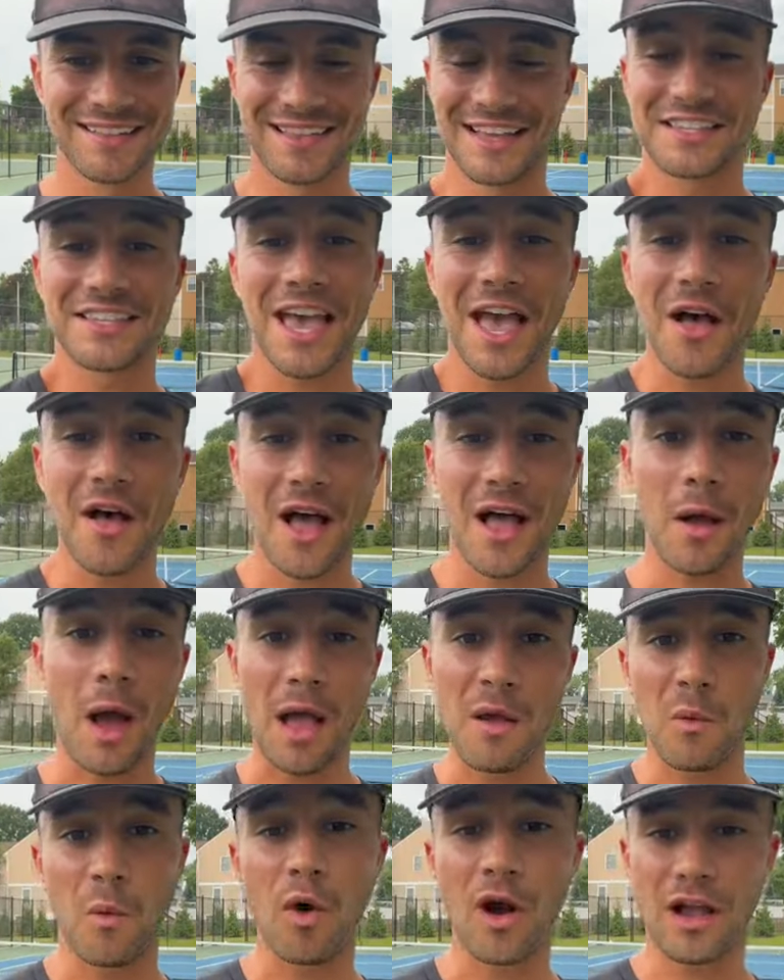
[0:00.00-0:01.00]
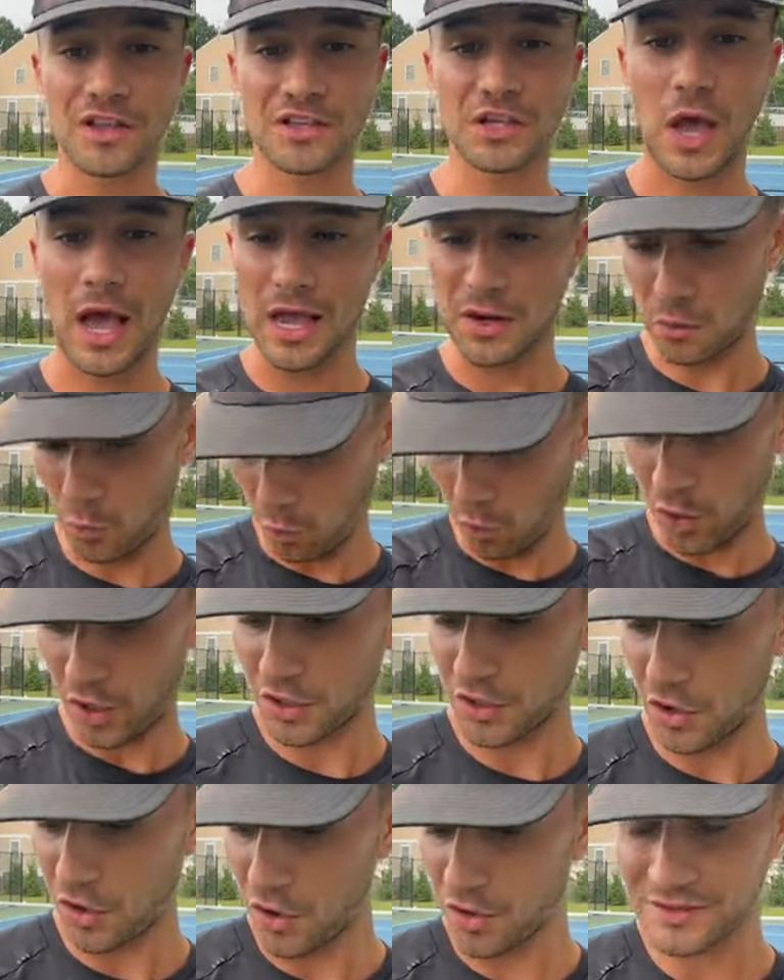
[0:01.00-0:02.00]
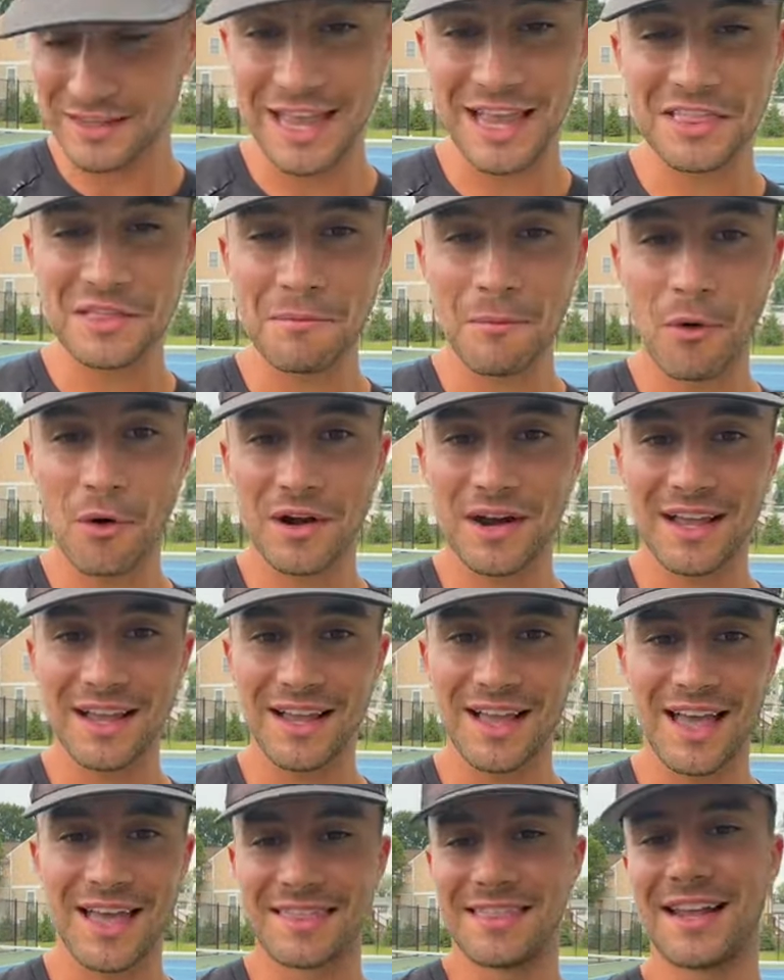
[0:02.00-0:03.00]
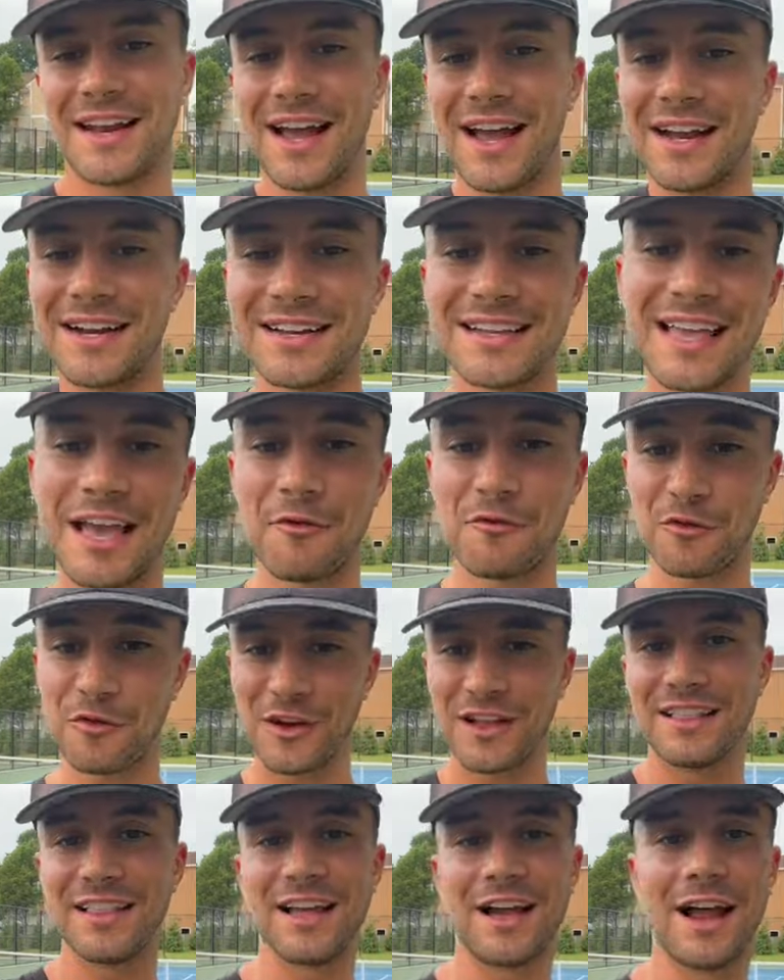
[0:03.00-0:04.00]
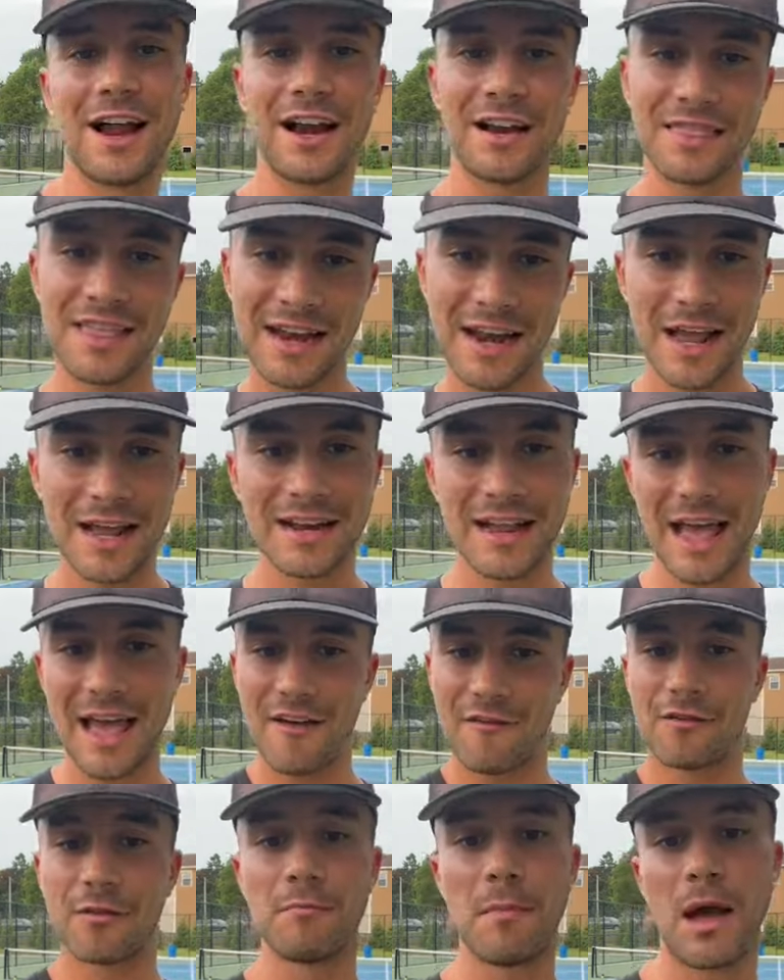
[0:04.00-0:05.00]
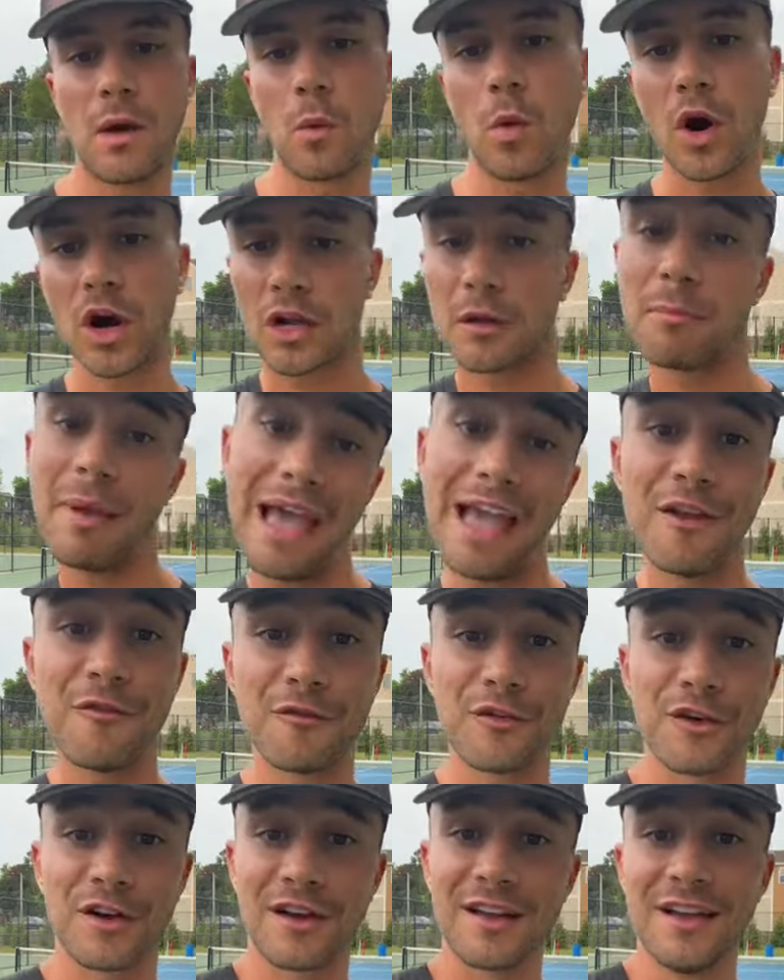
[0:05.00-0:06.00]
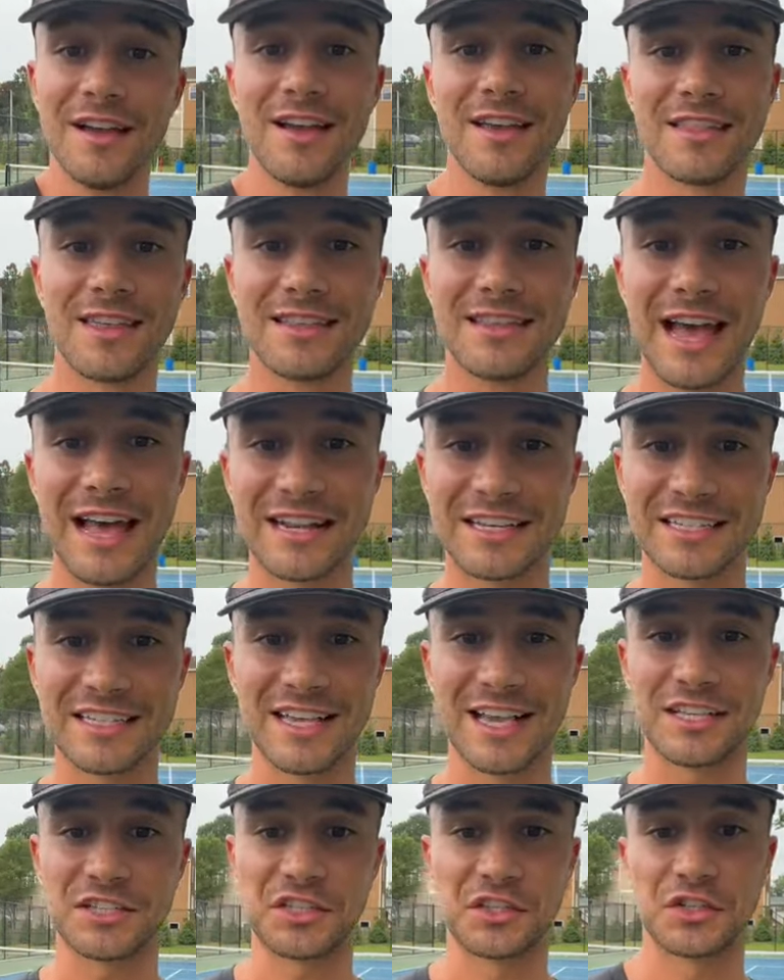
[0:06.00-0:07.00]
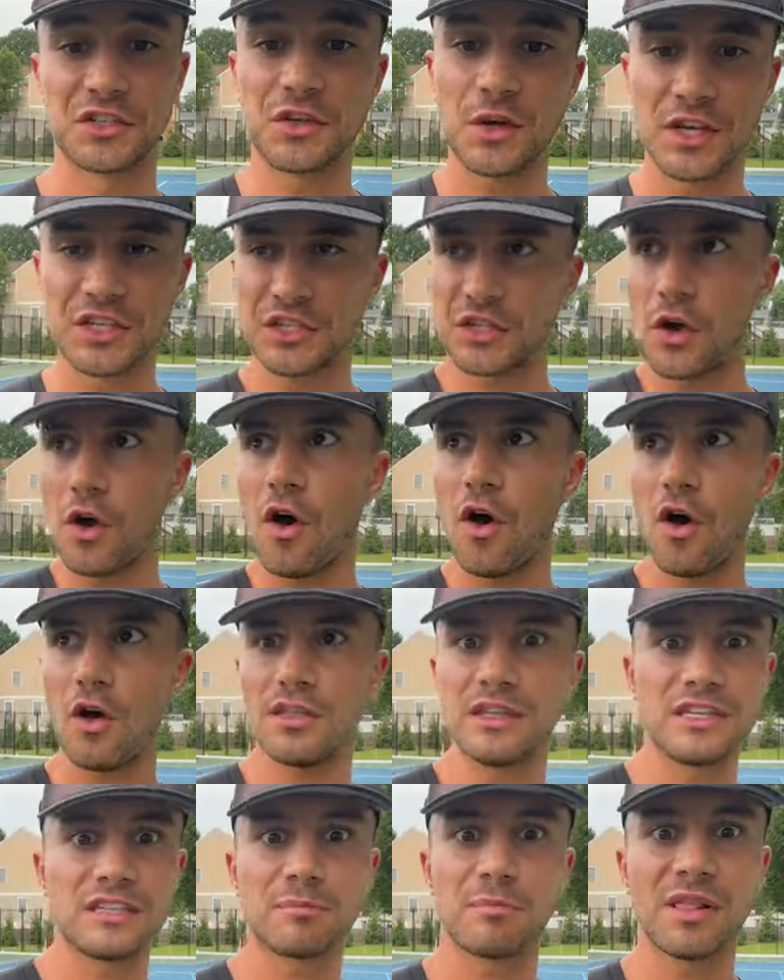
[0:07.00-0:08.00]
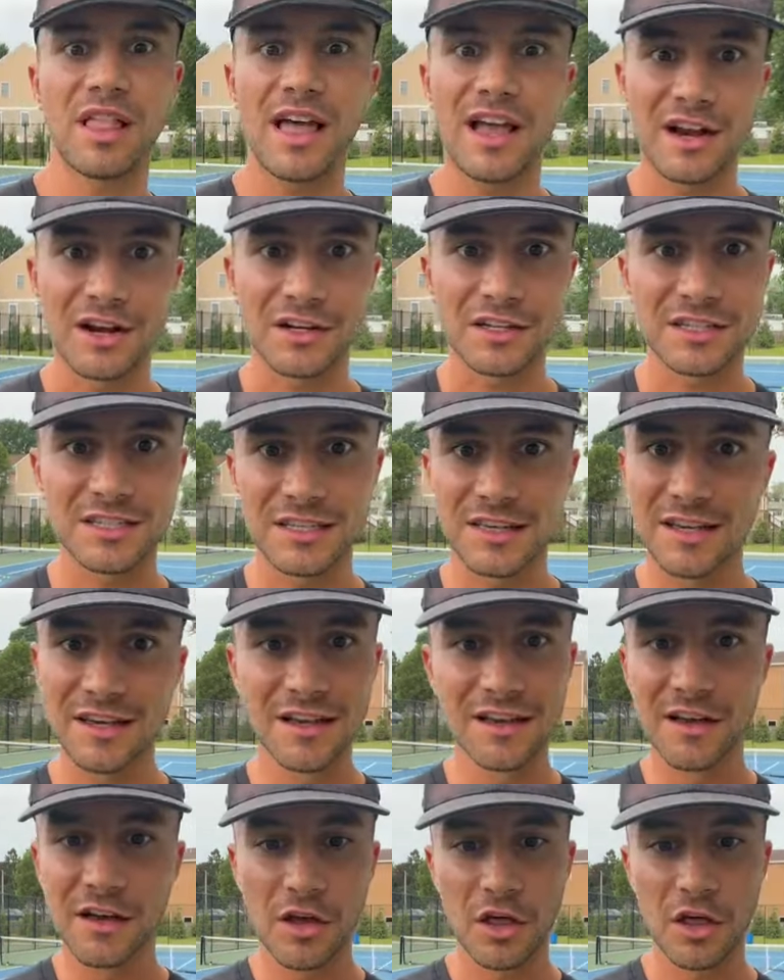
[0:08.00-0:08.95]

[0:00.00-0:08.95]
That's how I, I work. So I'd work all day in the morning, and then I'd get free. Uh, then I'd have my work pay for the tennis lessons. So I saw all these players